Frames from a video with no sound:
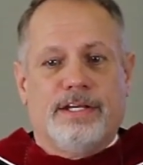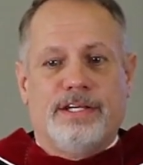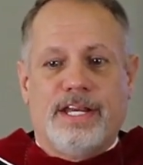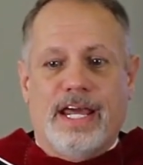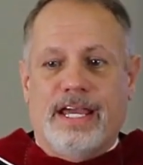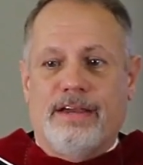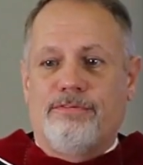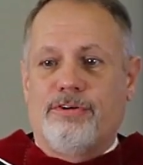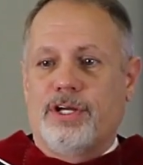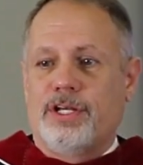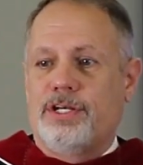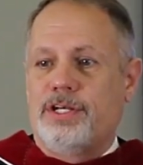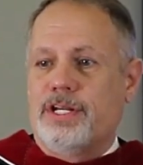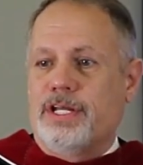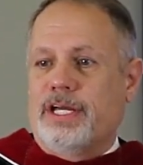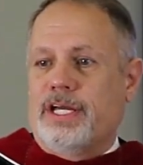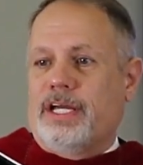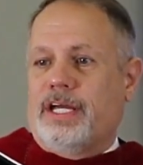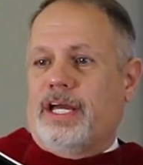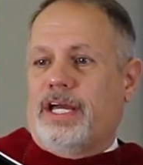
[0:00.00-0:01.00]

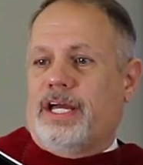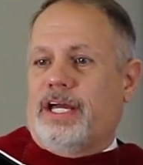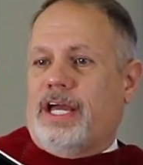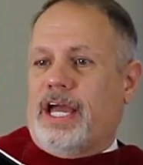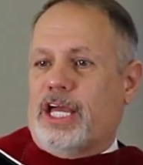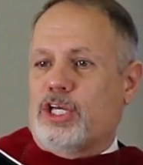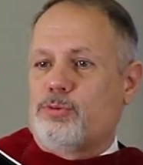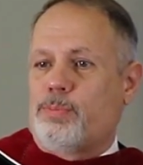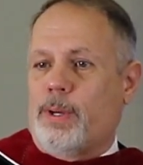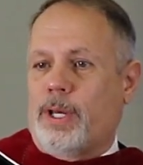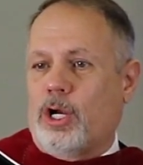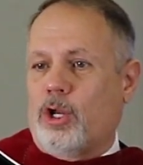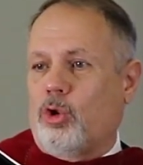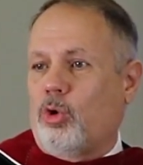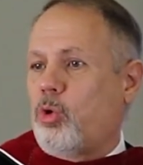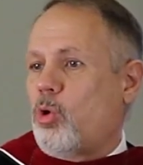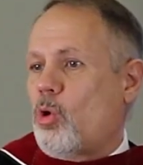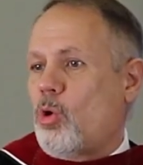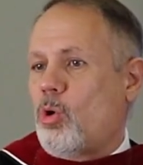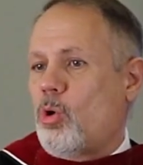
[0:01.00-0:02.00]
David has been a
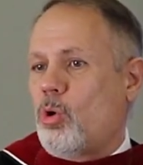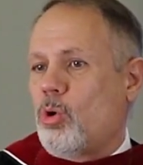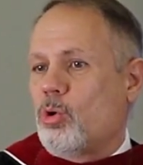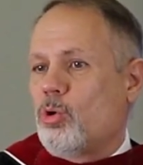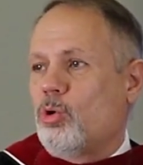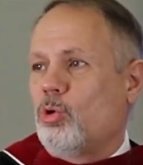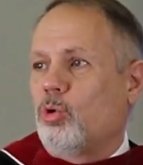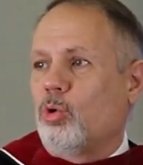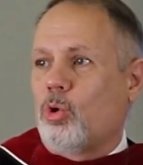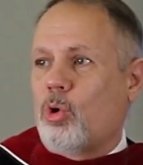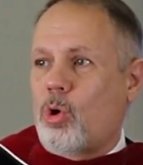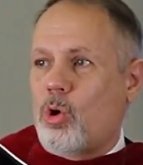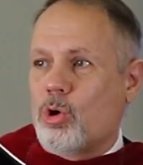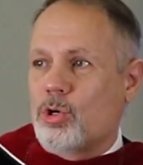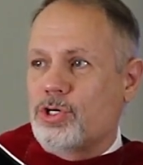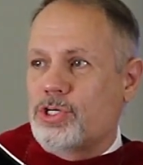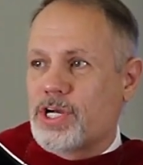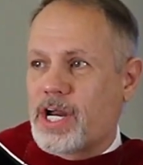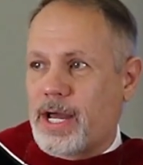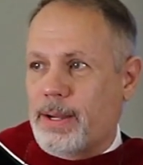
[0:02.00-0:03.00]

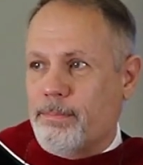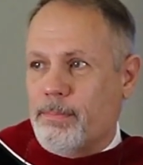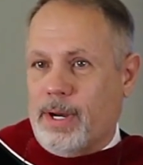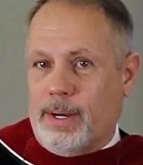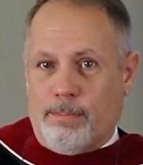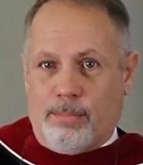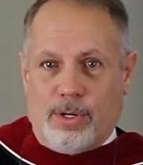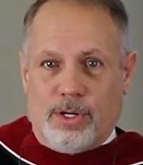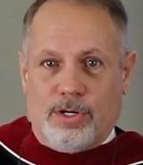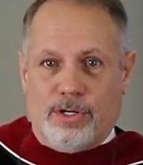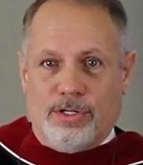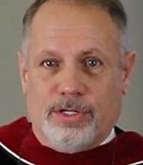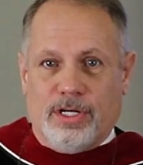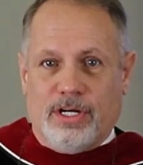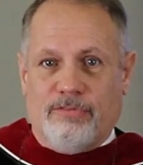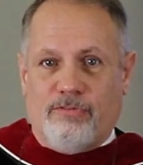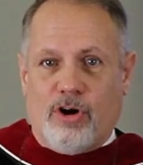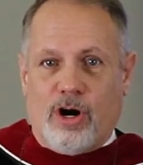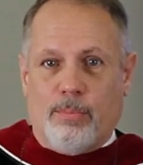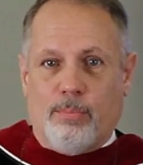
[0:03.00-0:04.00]
long-time member
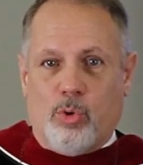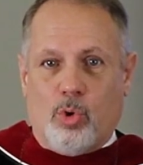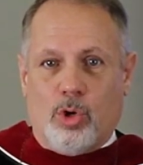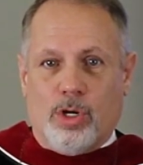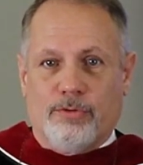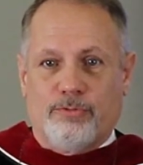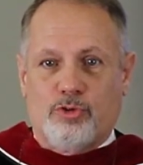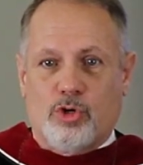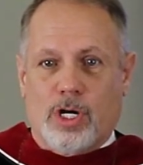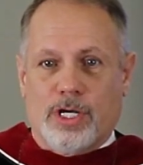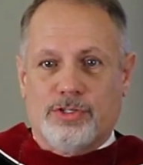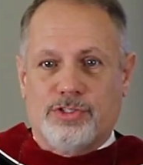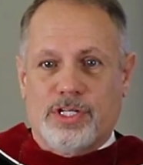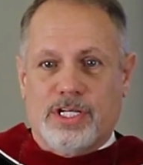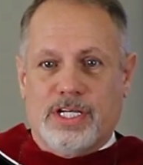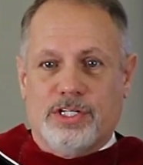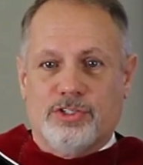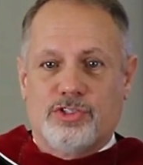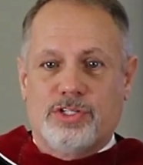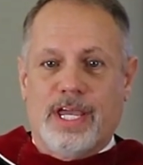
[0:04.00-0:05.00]
of our Board of
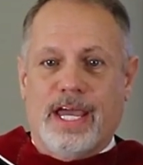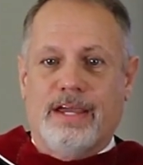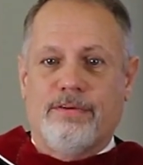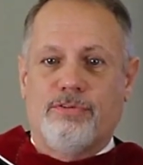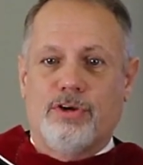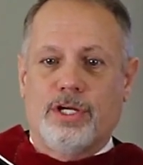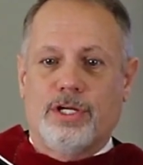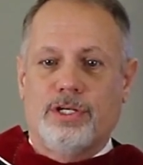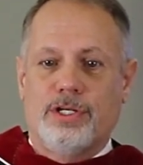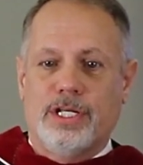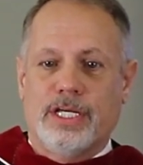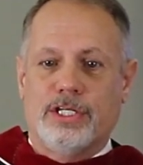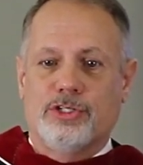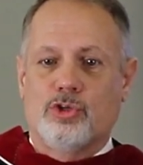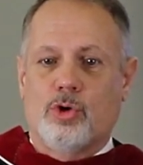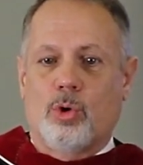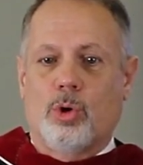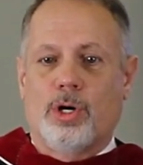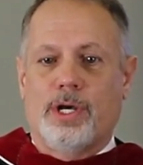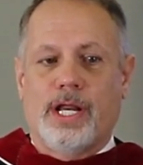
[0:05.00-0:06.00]
Trustees. David is
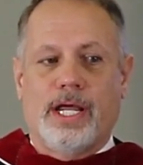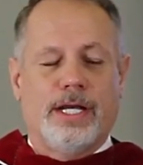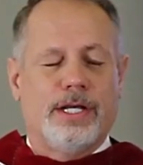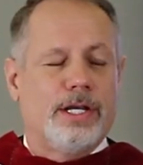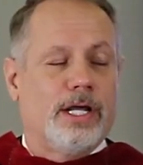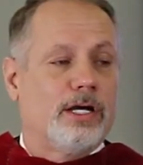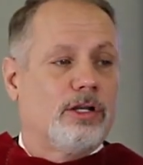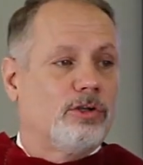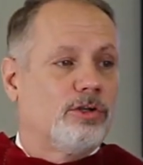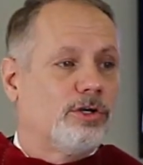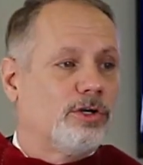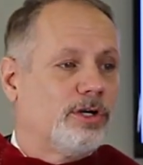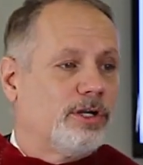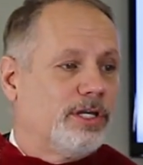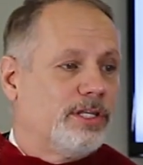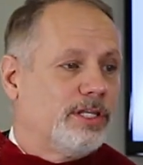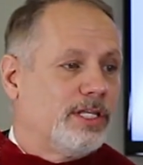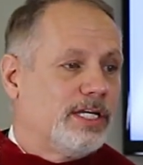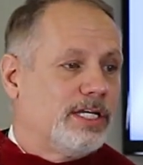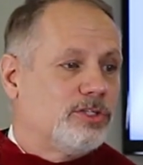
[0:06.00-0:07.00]
an ordained elder
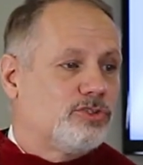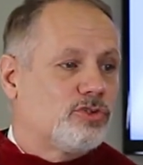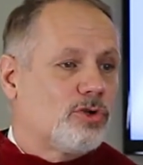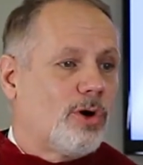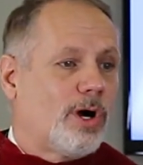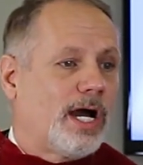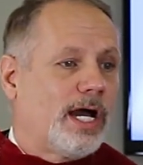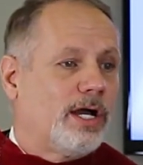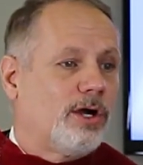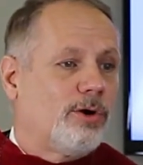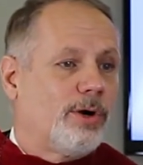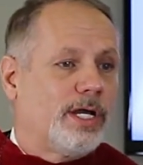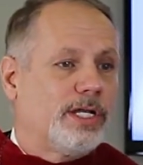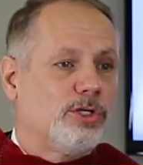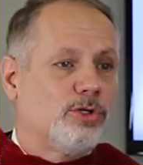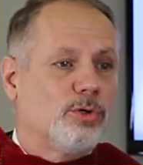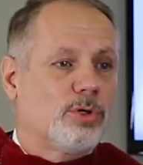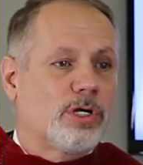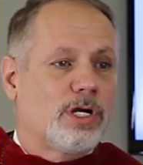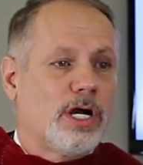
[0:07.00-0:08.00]
in the East Ohio
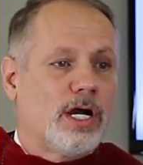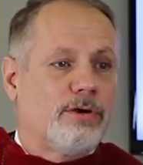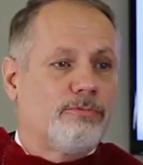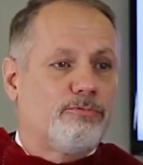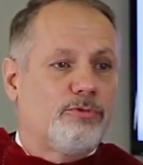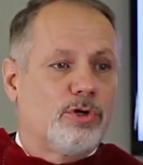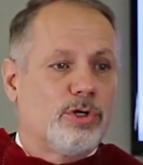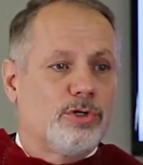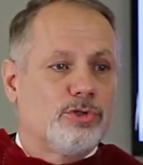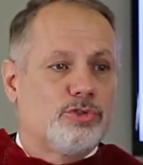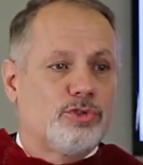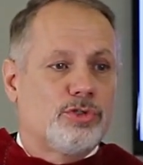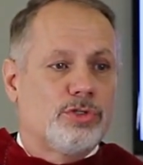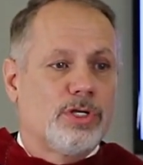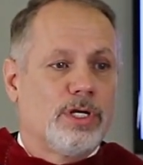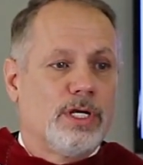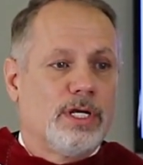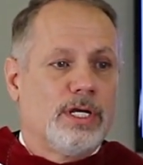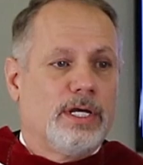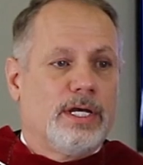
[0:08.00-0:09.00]
Annual
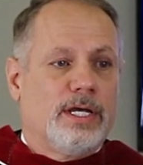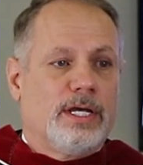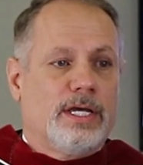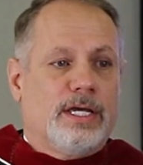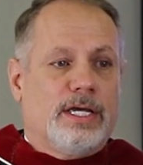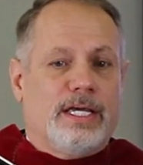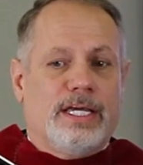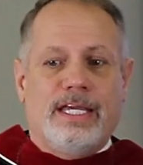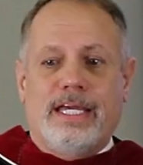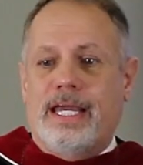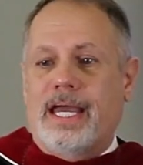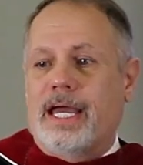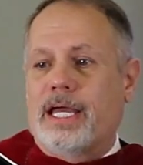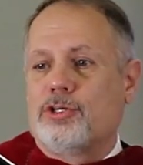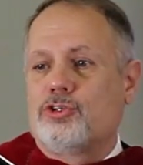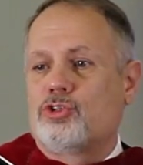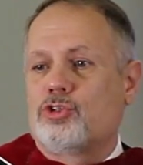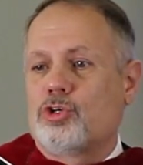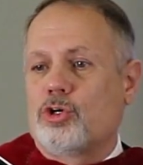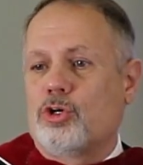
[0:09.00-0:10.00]
Conference. He
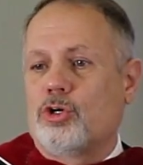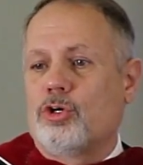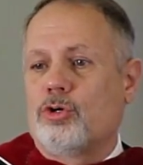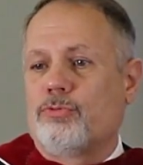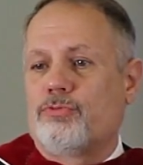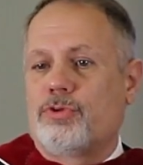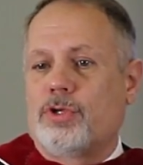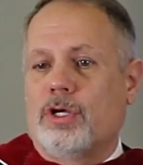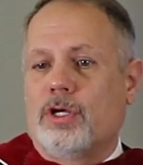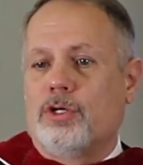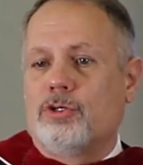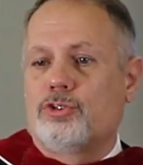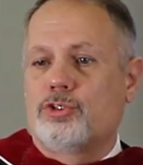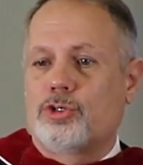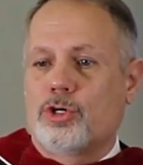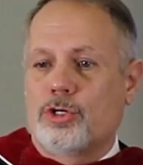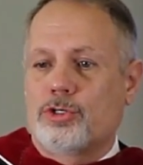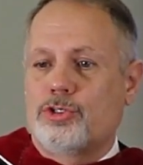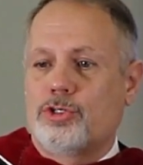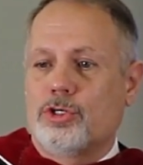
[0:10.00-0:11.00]
has served
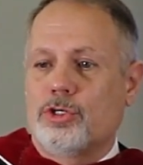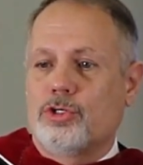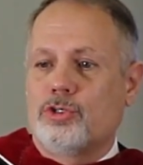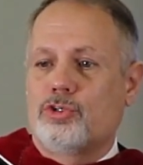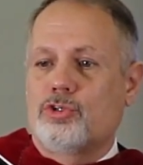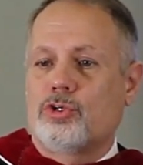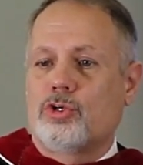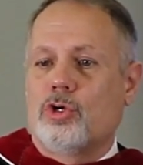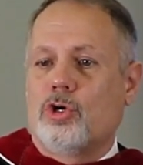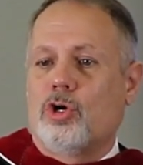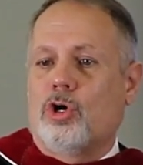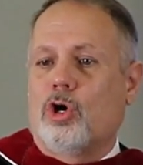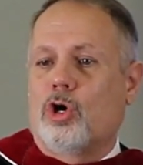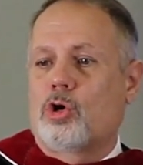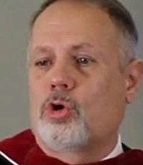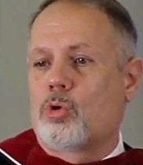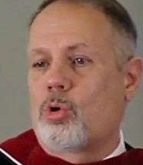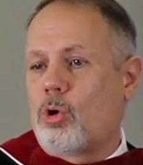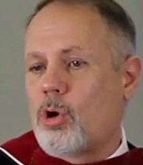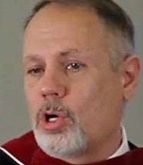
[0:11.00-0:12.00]
churches
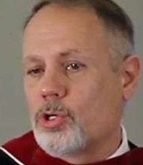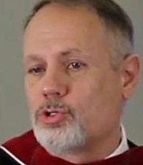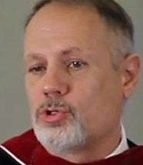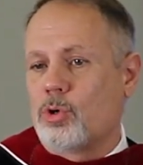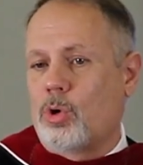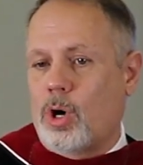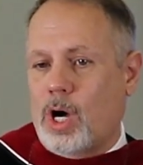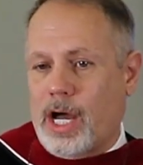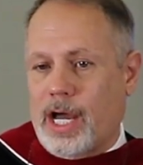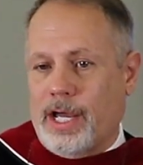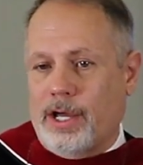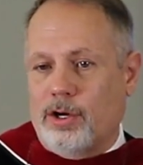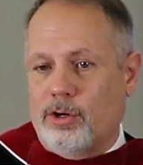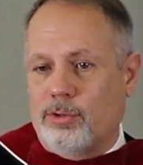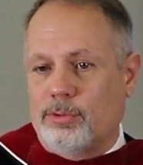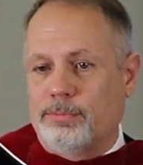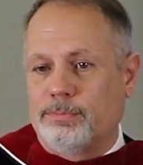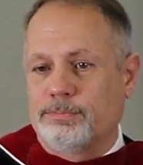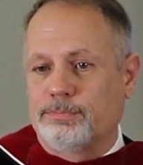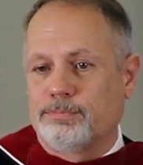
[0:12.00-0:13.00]
across Ohio.